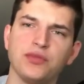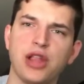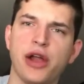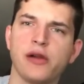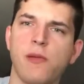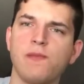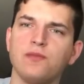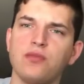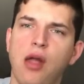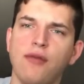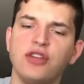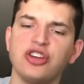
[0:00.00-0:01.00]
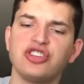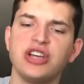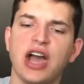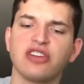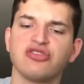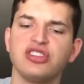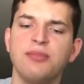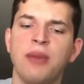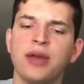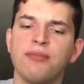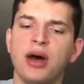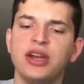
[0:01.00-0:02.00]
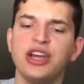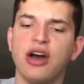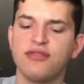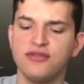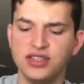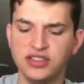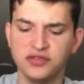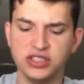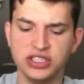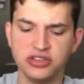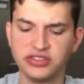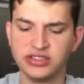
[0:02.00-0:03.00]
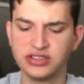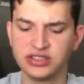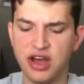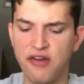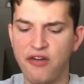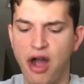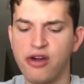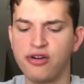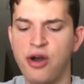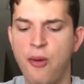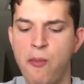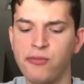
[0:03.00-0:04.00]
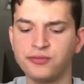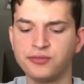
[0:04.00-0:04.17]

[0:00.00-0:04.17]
Like, does she actually make money off of these videos and stuff? I don't know.